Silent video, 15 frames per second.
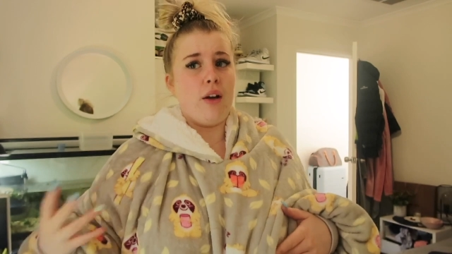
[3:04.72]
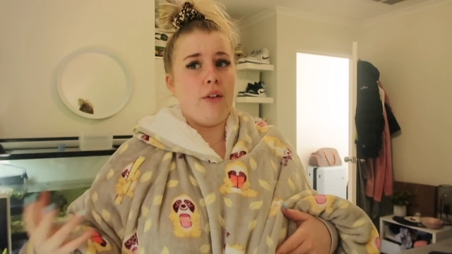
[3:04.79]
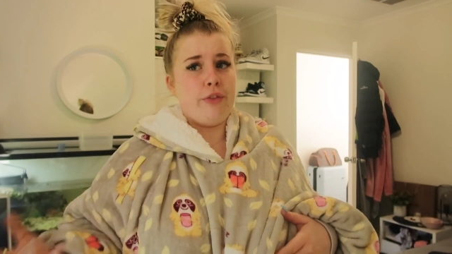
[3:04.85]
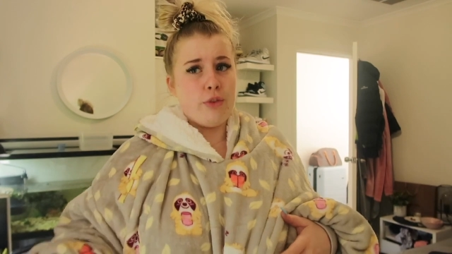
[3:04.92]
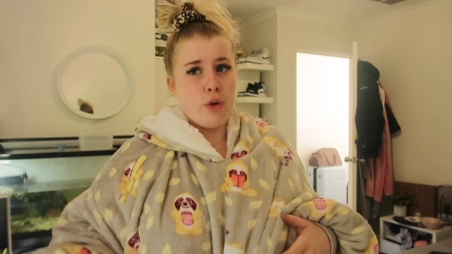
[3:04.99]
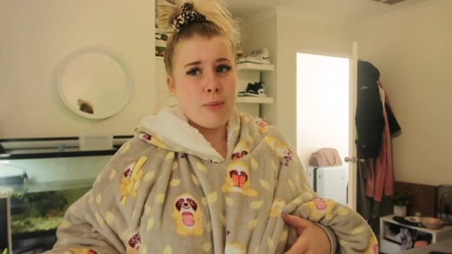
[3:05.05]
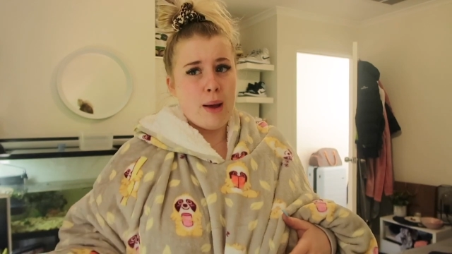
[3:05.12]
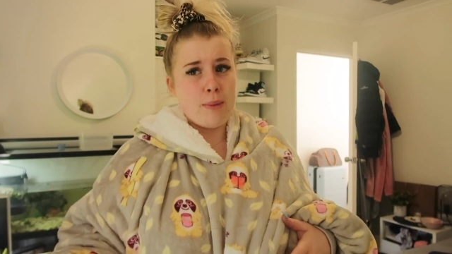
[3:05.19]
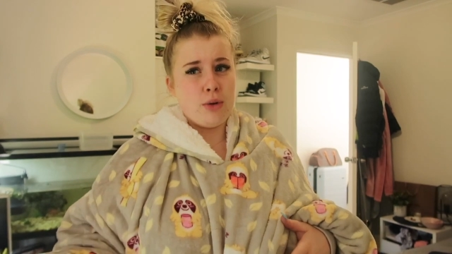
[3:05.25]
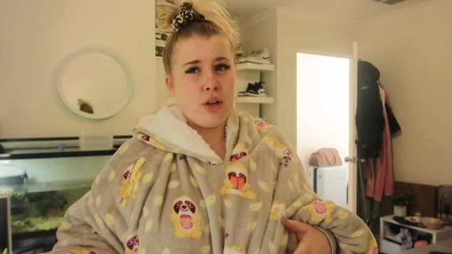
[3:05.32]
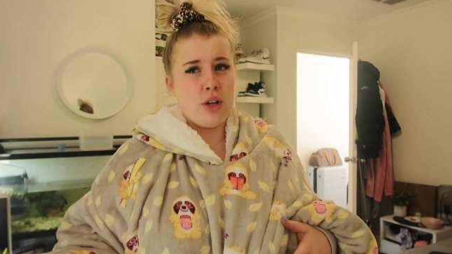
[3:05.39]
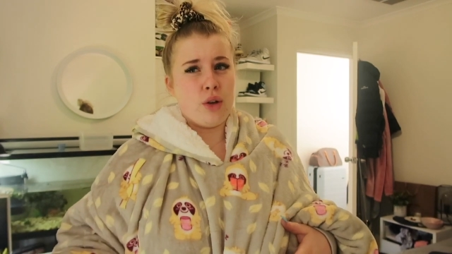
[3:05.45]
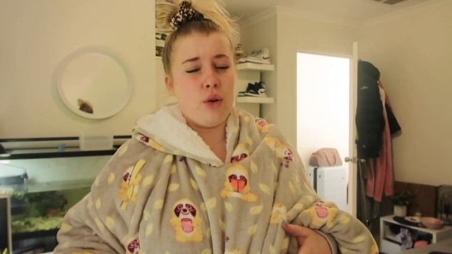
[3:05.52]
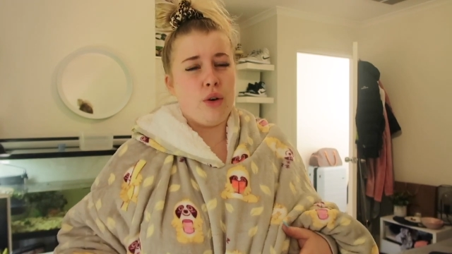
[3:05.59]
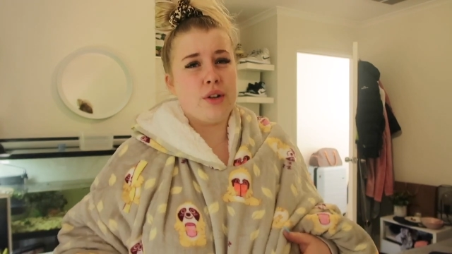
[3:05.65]
for my
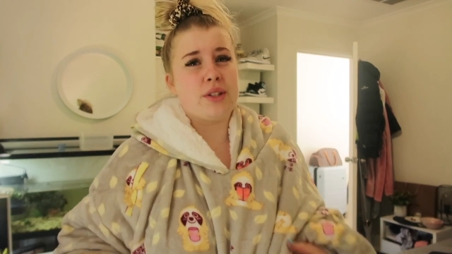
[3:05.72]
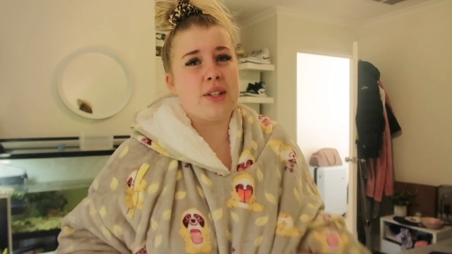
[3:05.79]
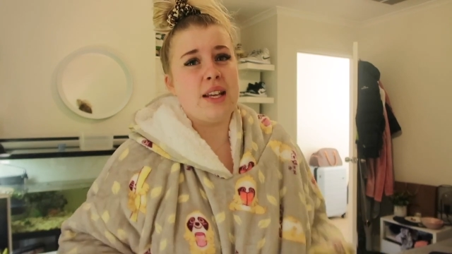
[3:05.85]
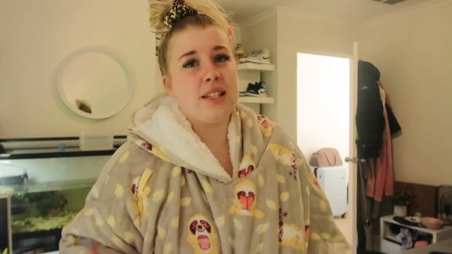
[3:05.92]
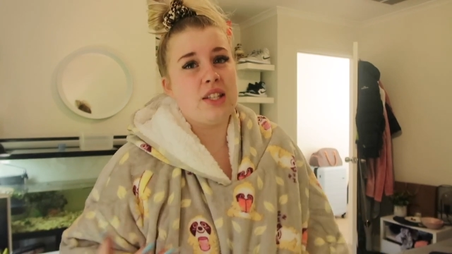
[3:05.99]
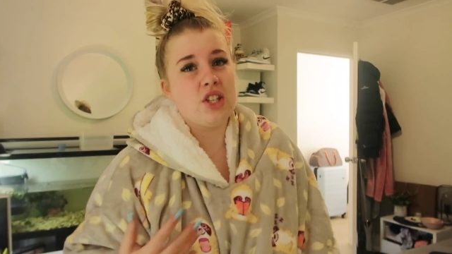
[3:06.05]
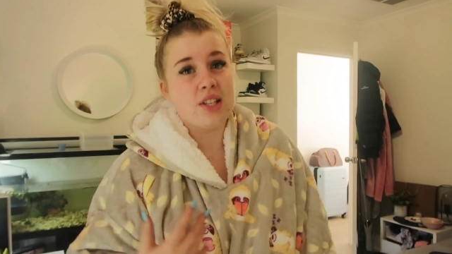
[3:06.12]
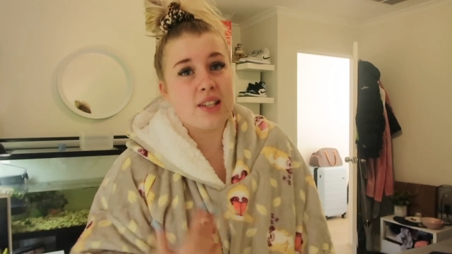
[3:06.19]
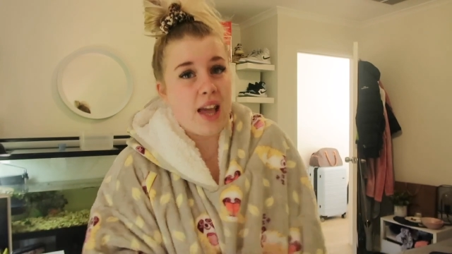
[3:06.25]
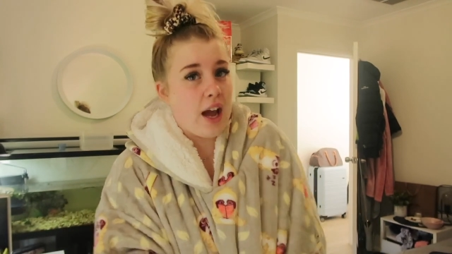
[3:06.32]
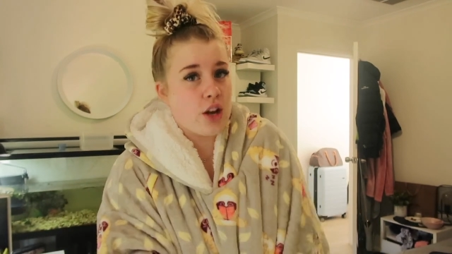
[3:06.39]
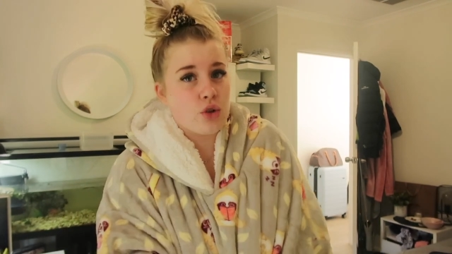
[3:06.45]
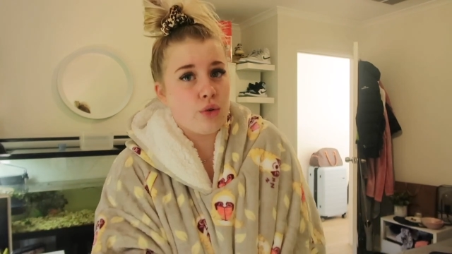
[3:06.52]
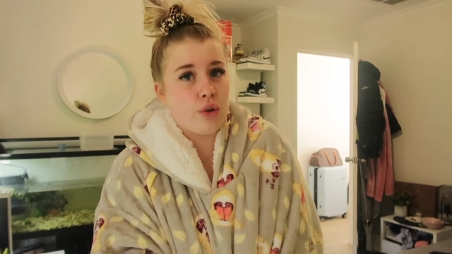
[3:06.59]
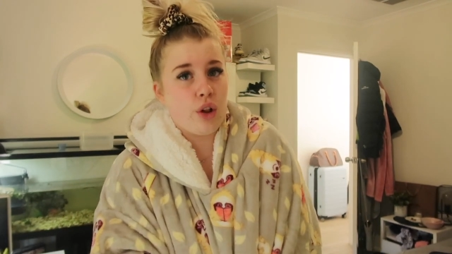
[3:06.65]
beauty course, it's just
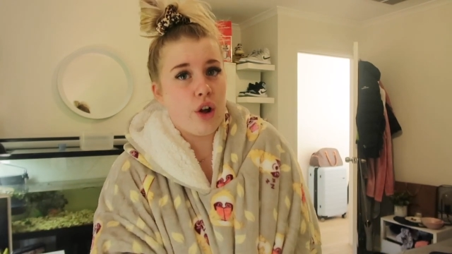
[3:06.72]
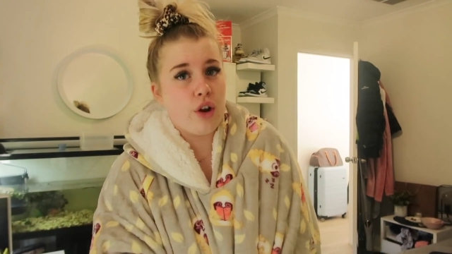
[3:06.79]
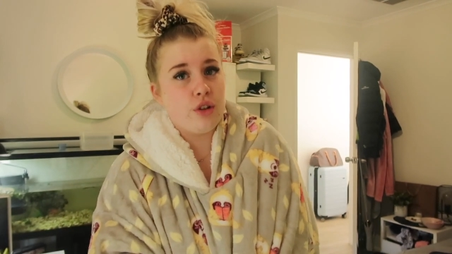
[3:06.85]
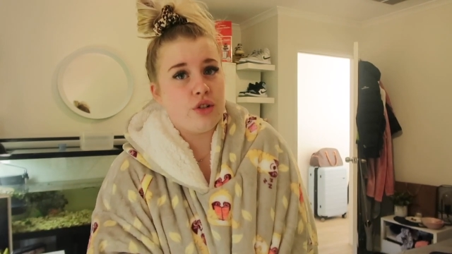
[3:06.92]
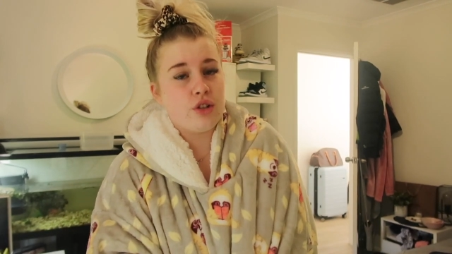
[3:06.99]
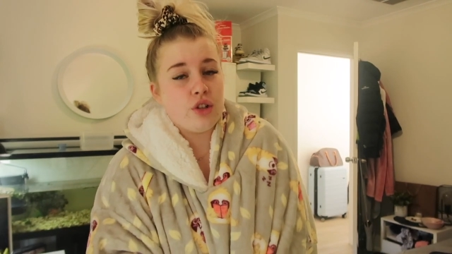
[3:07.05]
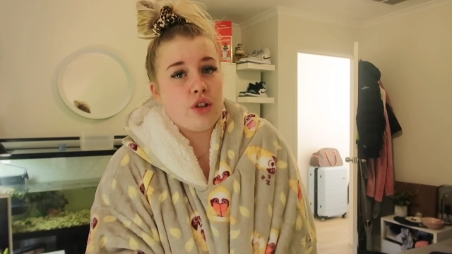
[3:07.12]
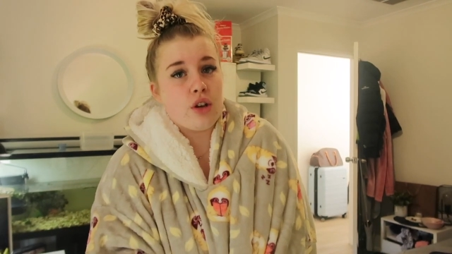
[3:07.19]
casual clothes.